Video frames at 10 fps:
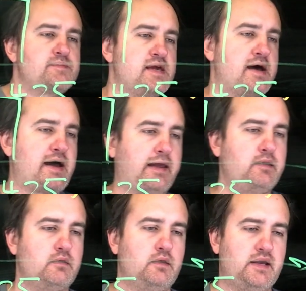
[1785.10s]
me a
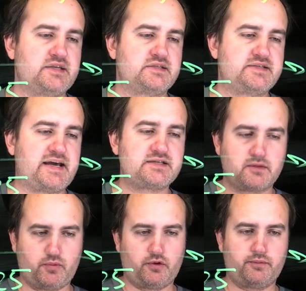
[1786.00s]
height as a
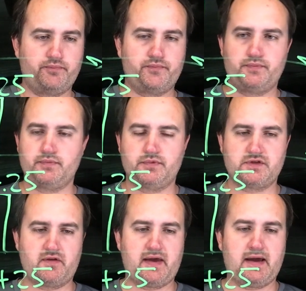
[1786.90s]
decimal.
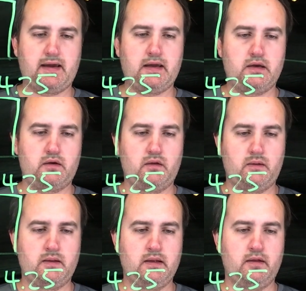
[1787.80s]
So the height
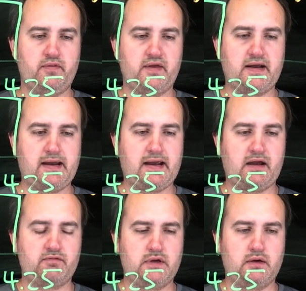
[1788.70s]
that I
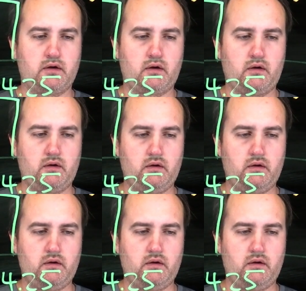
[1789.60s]
have here